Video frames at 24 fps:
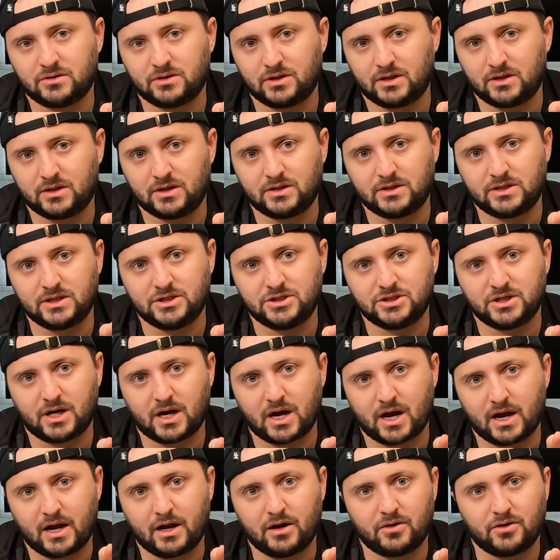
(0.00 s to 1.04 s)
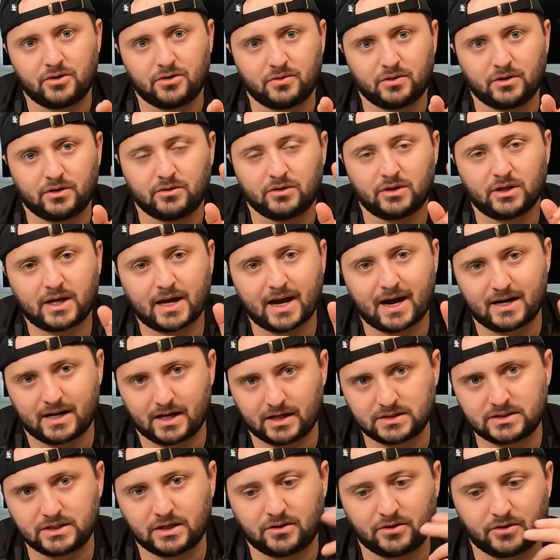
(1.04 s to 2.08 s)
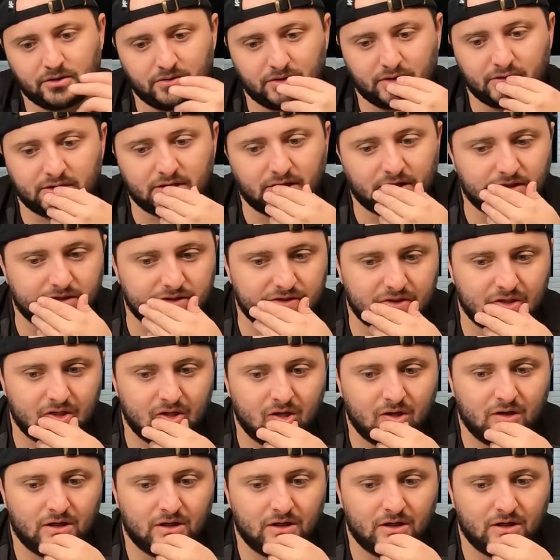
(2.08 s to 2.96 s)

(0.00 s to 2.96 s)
than the DJI air unit or the Cadex air unit does.